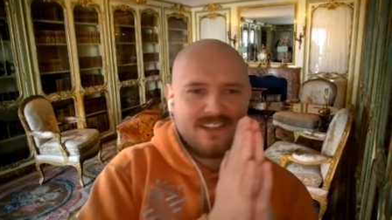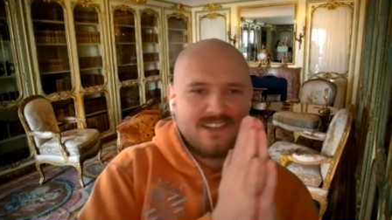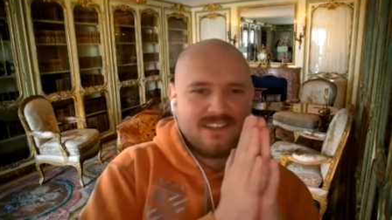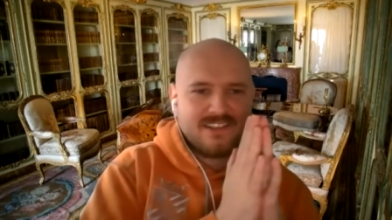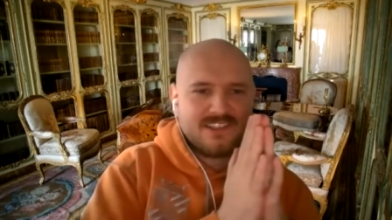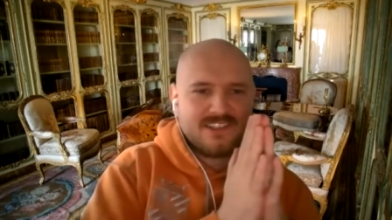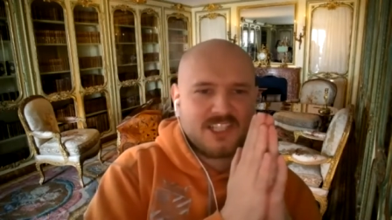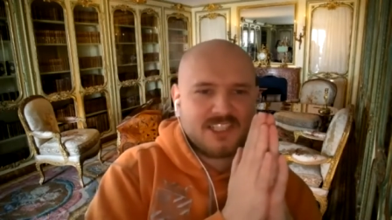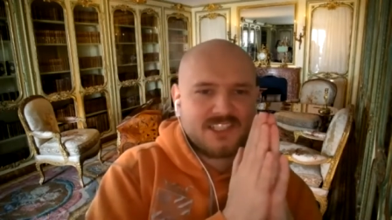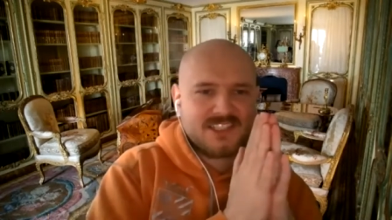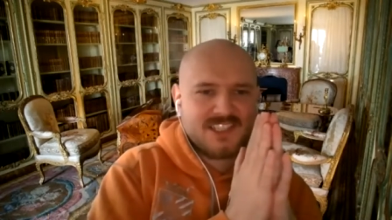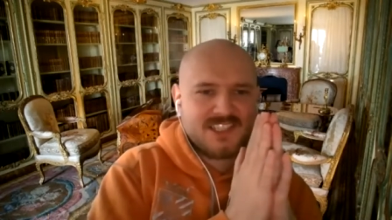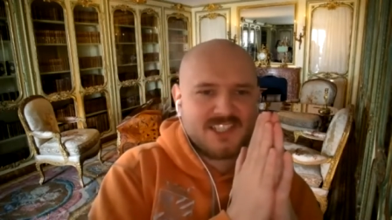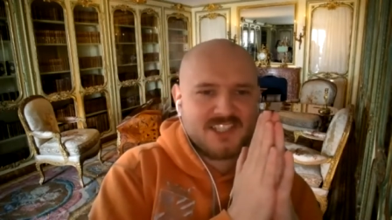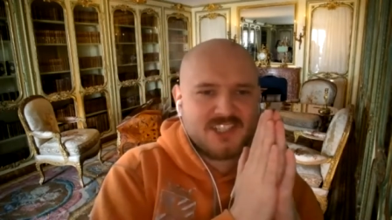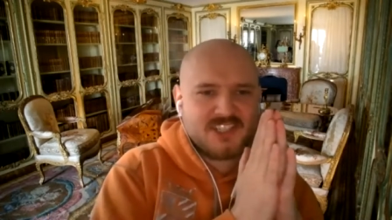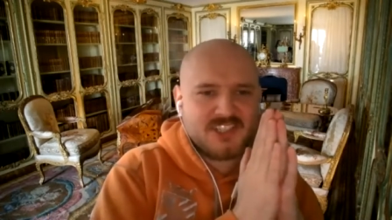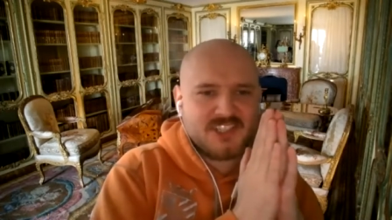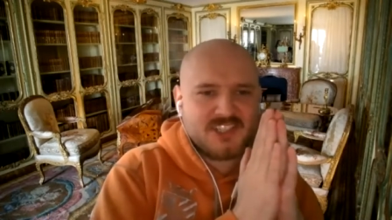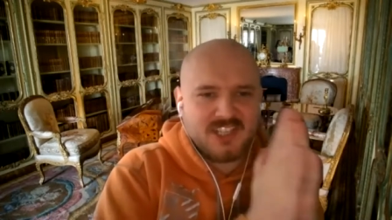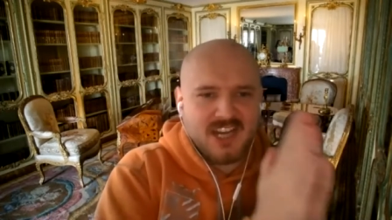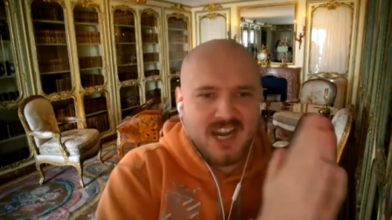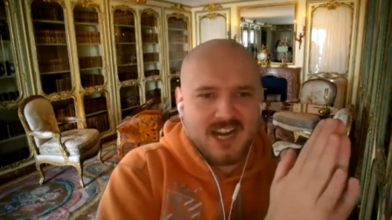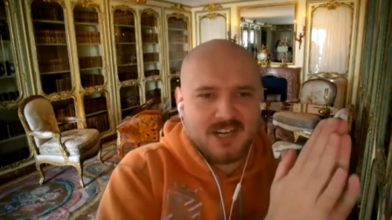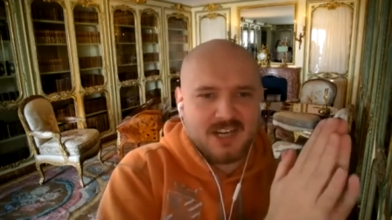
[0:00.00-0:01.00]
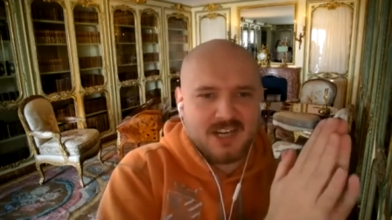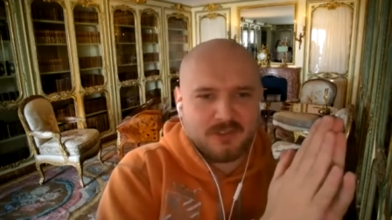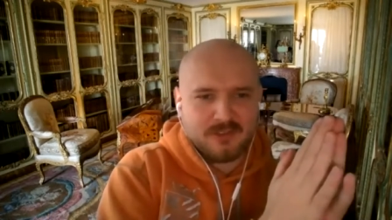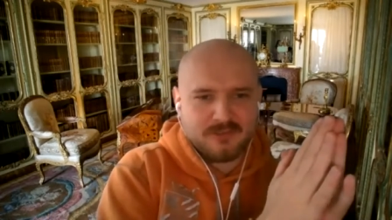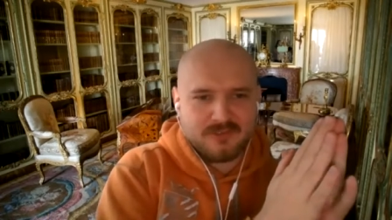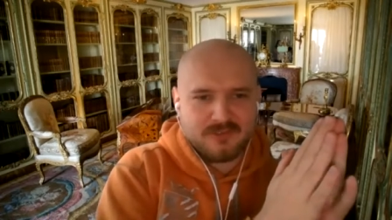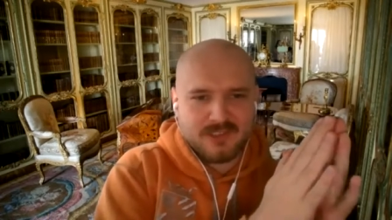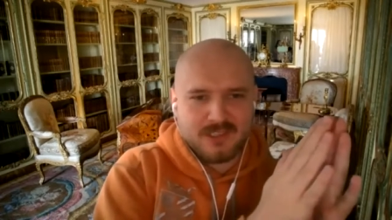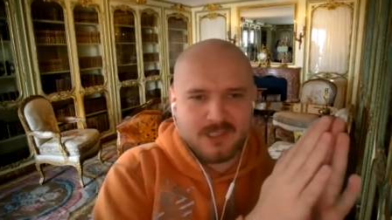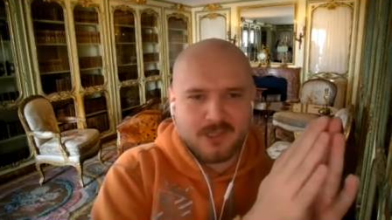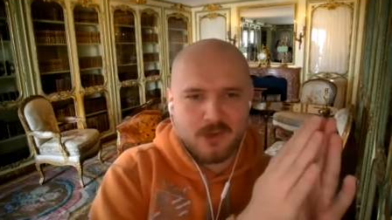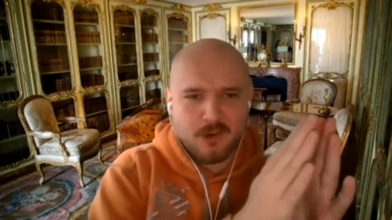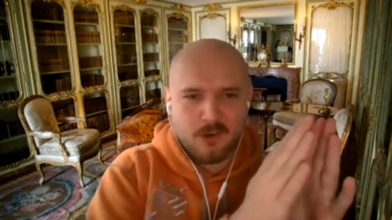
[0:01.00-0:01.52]
just the start
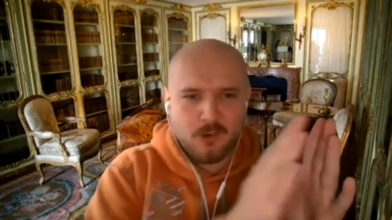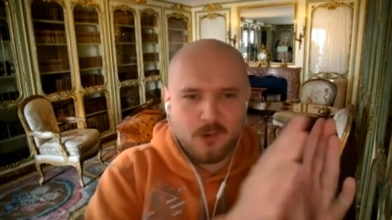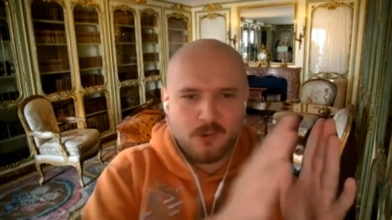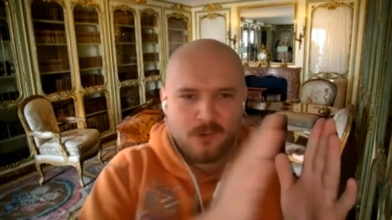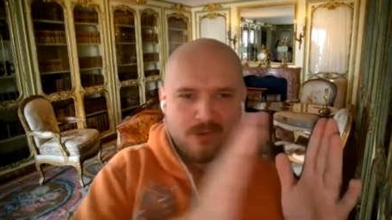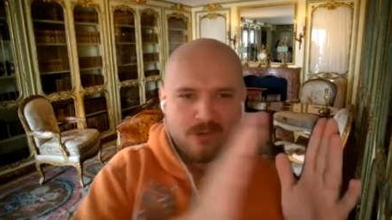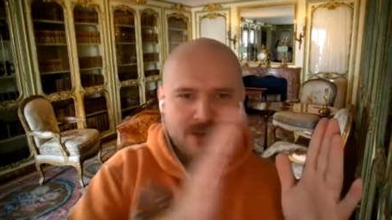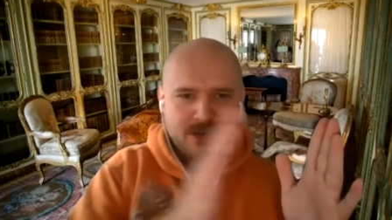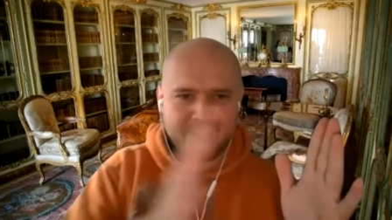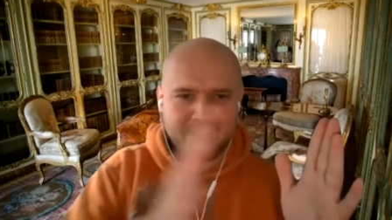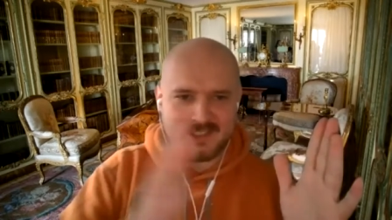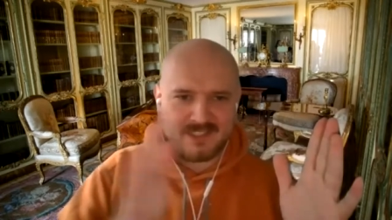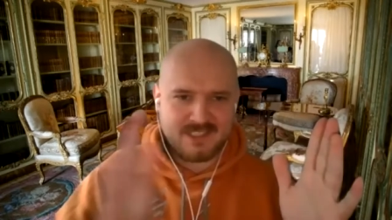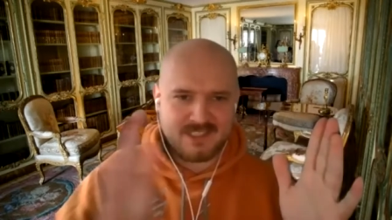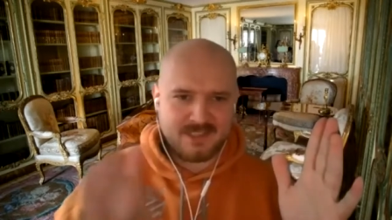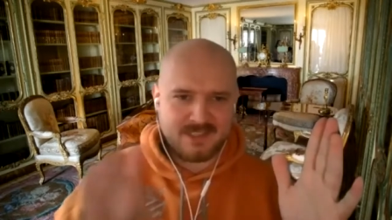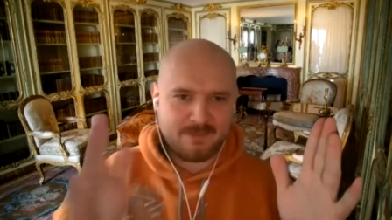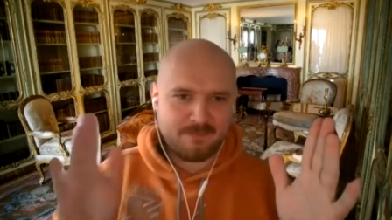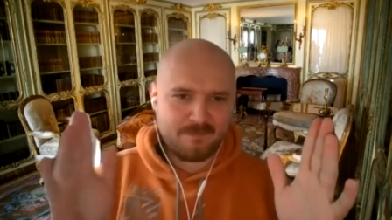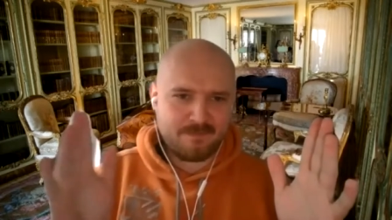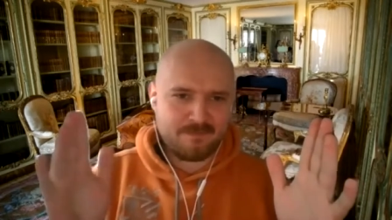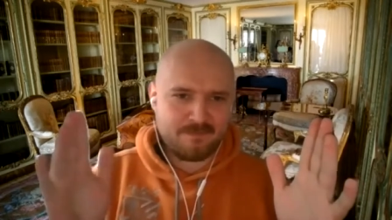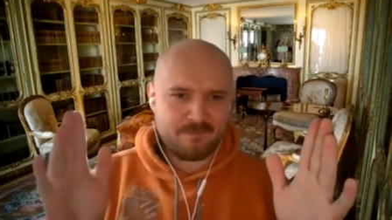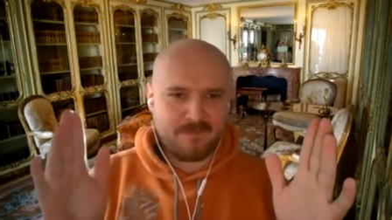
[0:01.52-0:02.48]
of the whole let's say